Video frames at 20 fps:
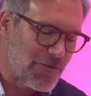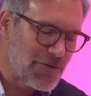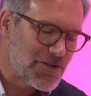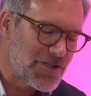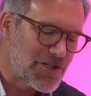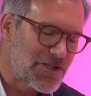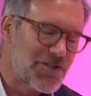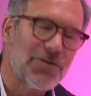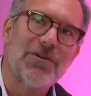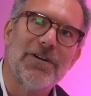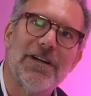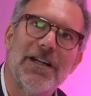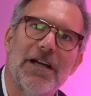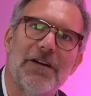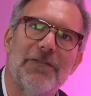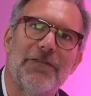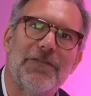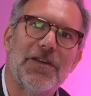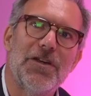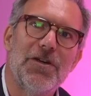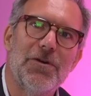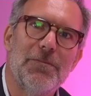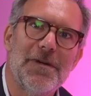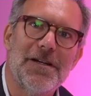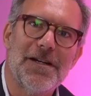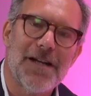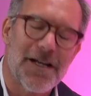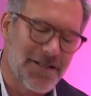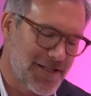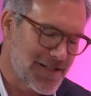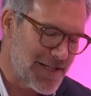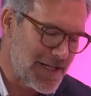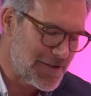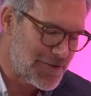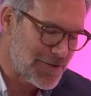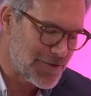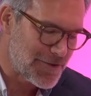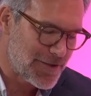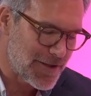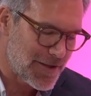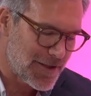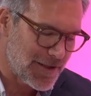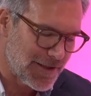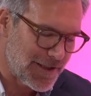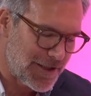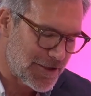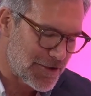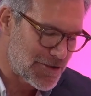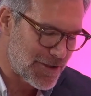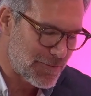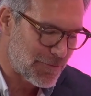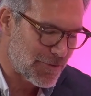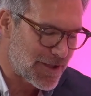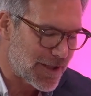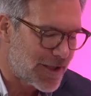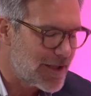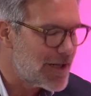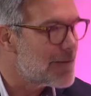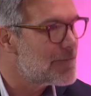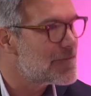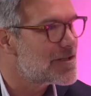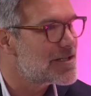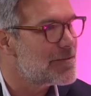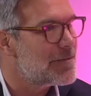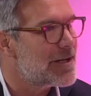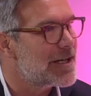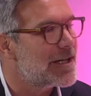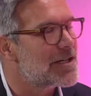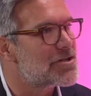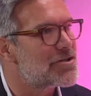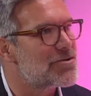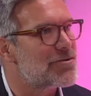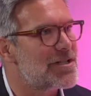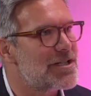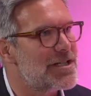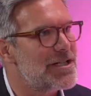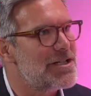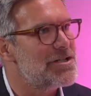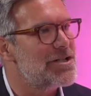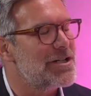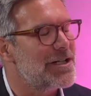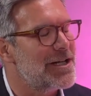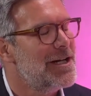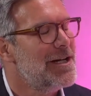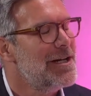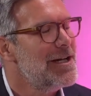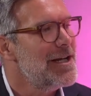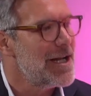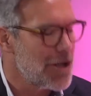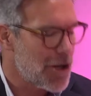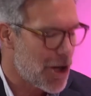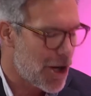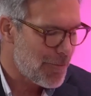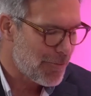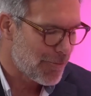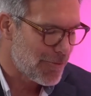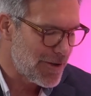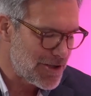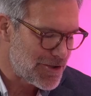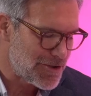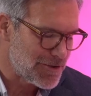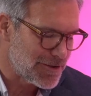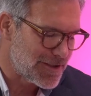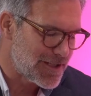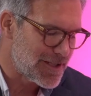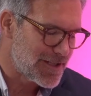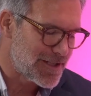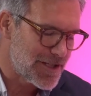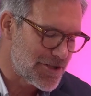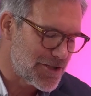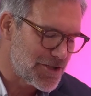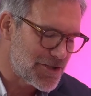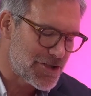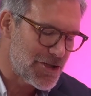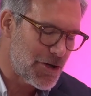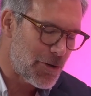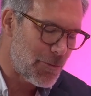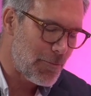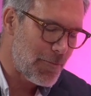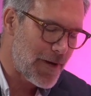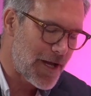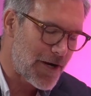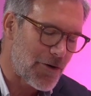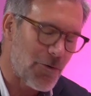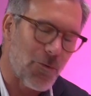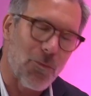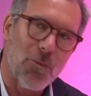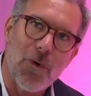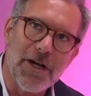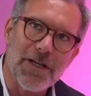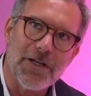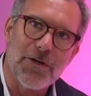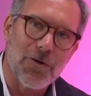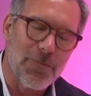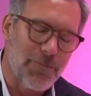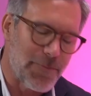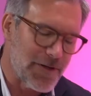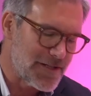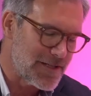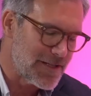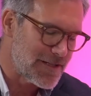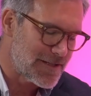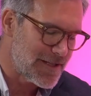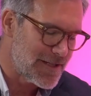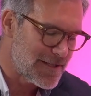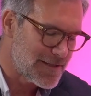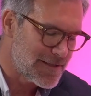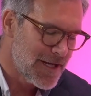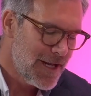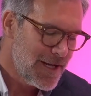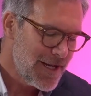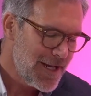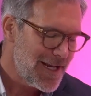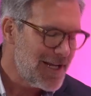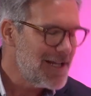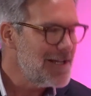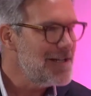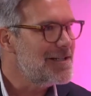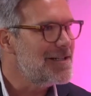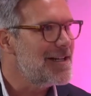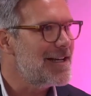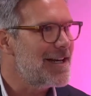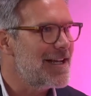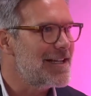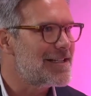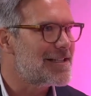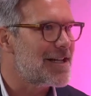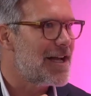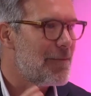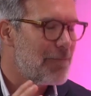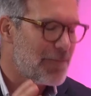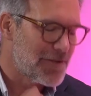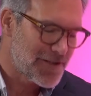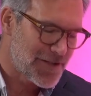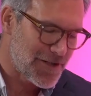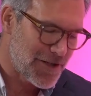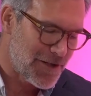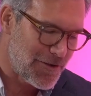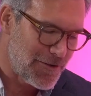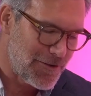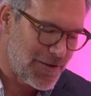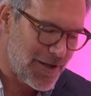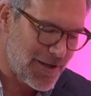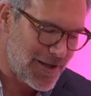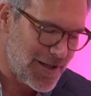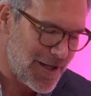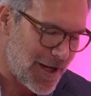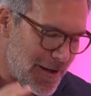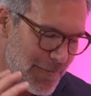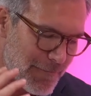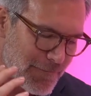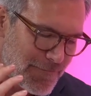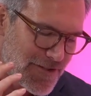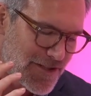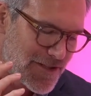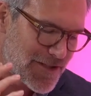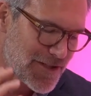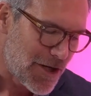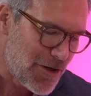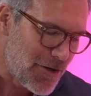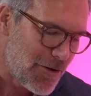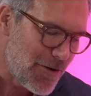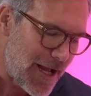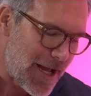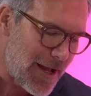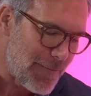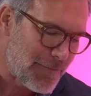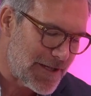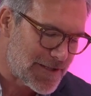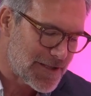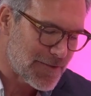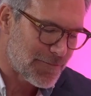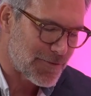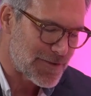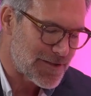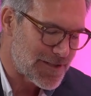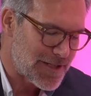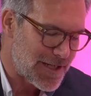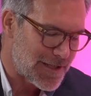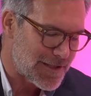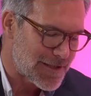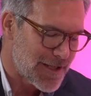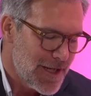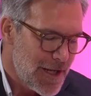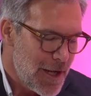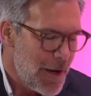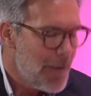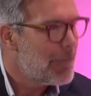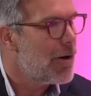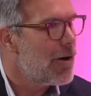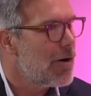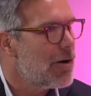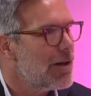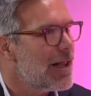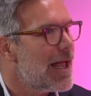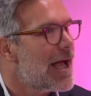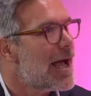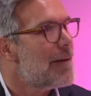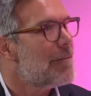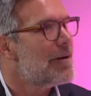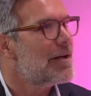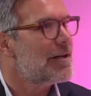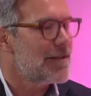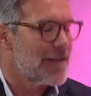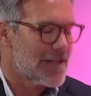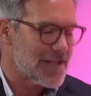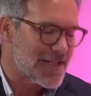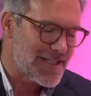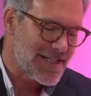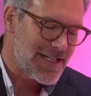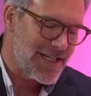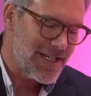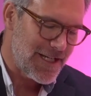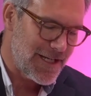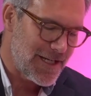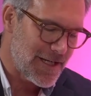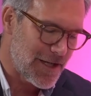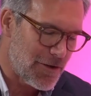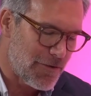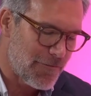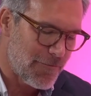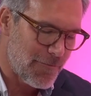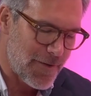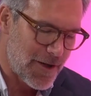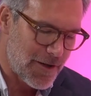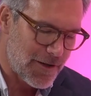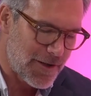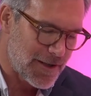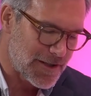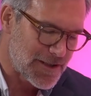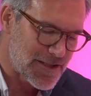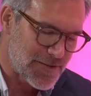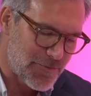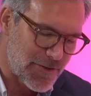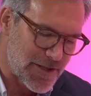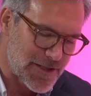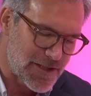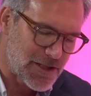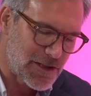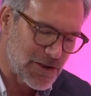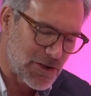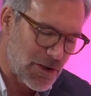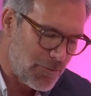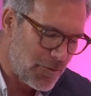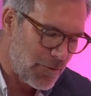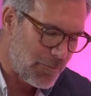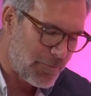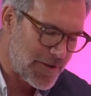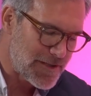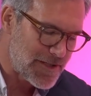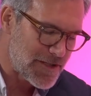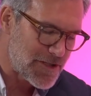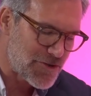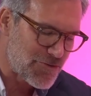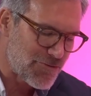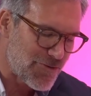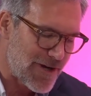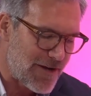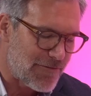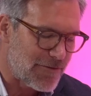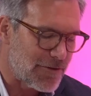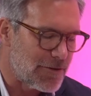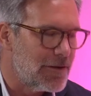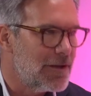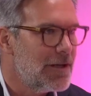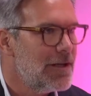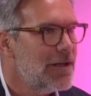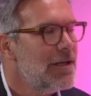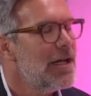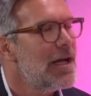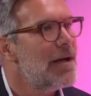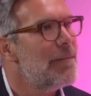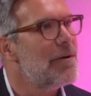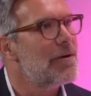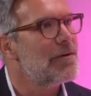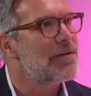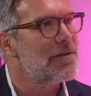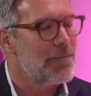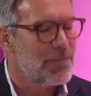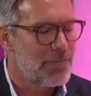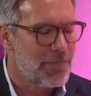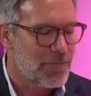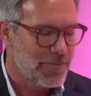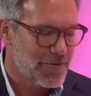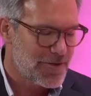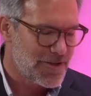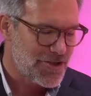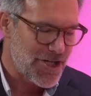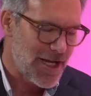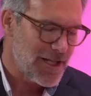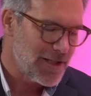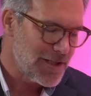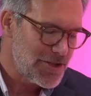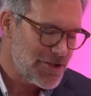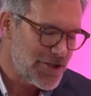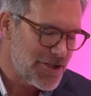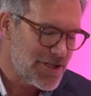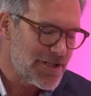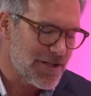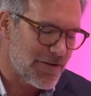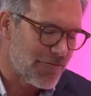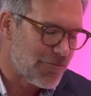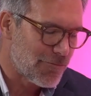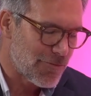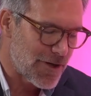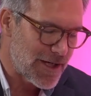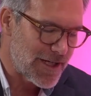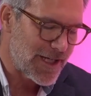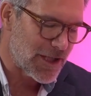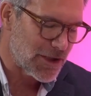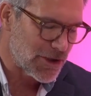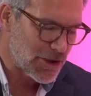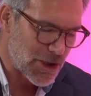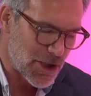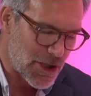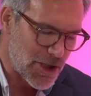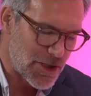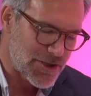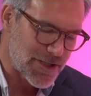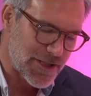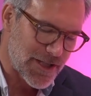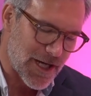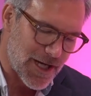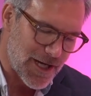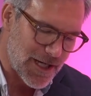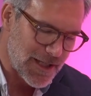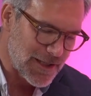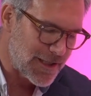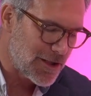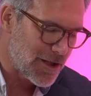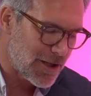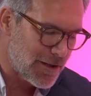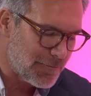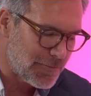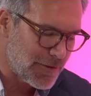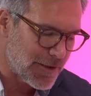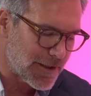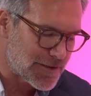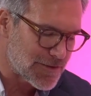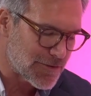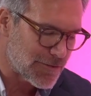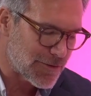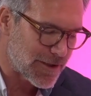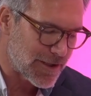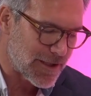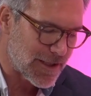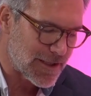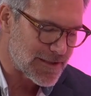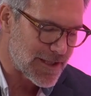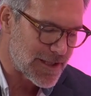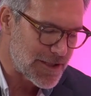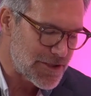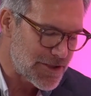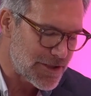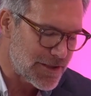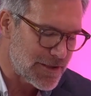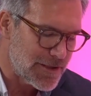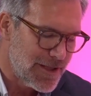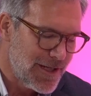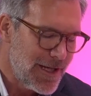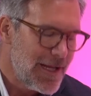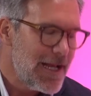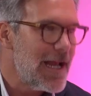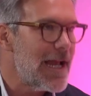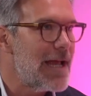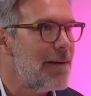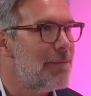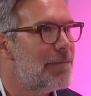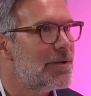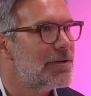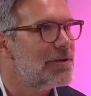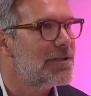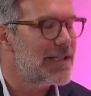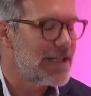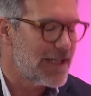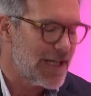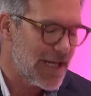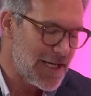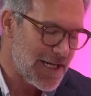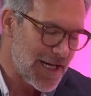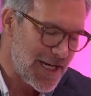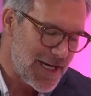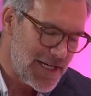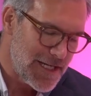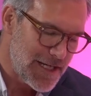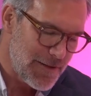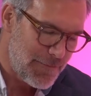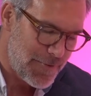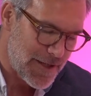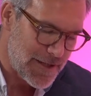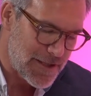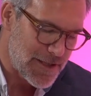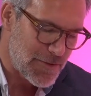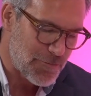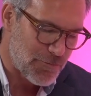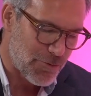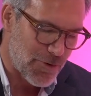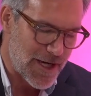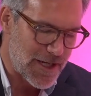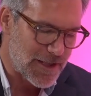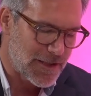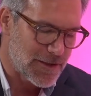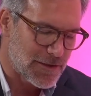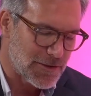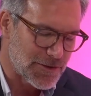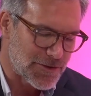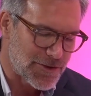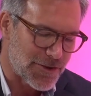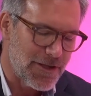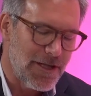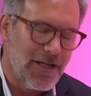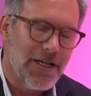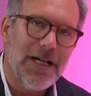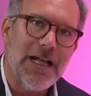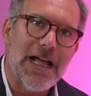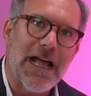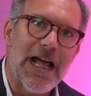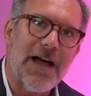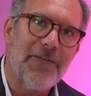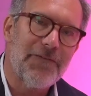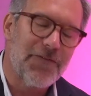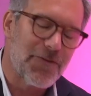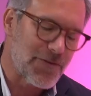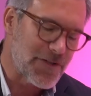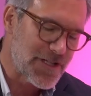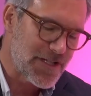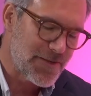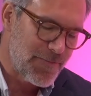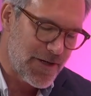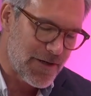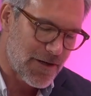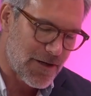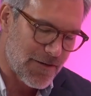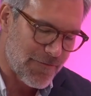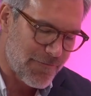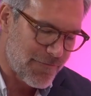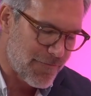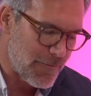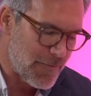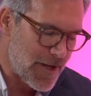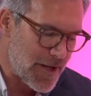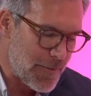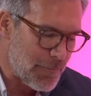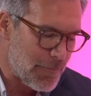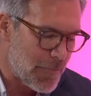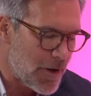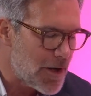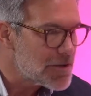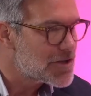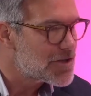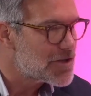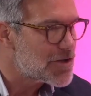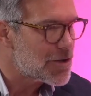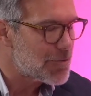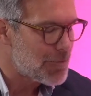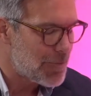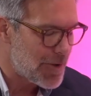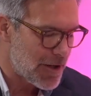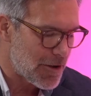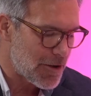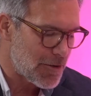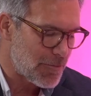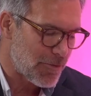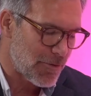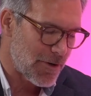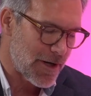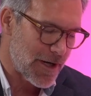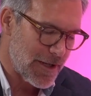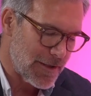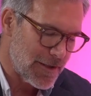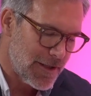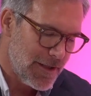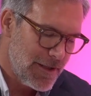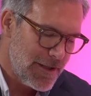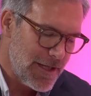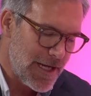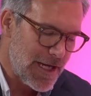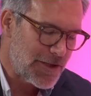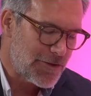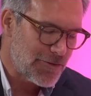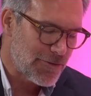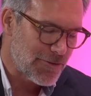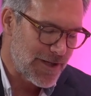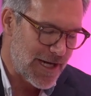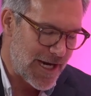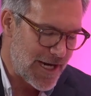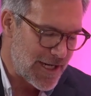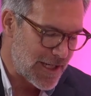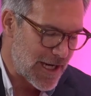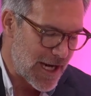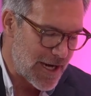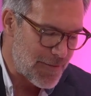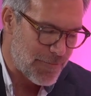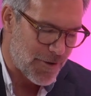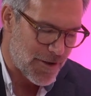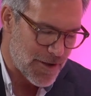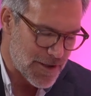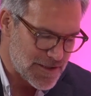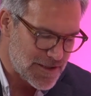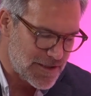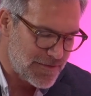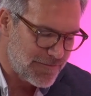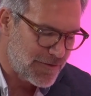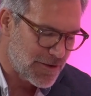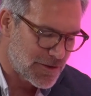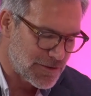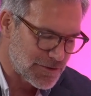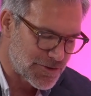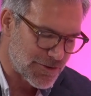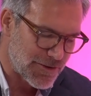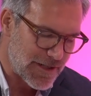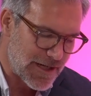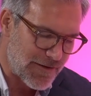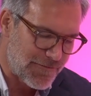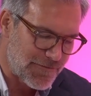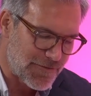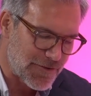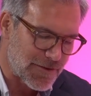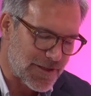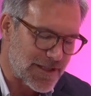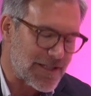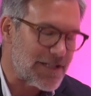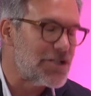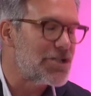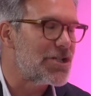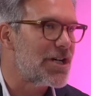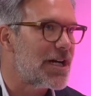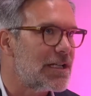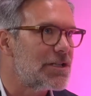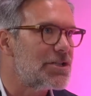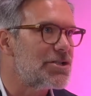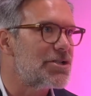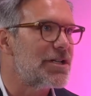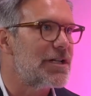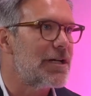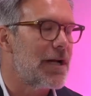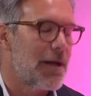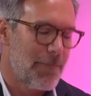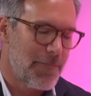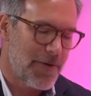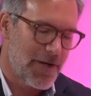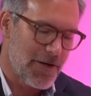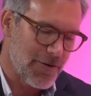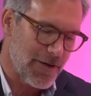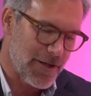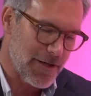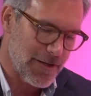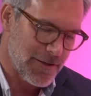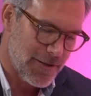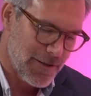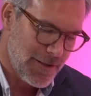story of human-centered leadership when it comes to making strategic and operational decisions, no matter what your business is. In today's episode, I am so happy to present Paul Abbott, the CEO of American Express Global Business Travel, about the challenges of running a large and highly complex organization and building an independent brand culture after a spin-off from a monster parent brand and creating a positive culture after a challenging period.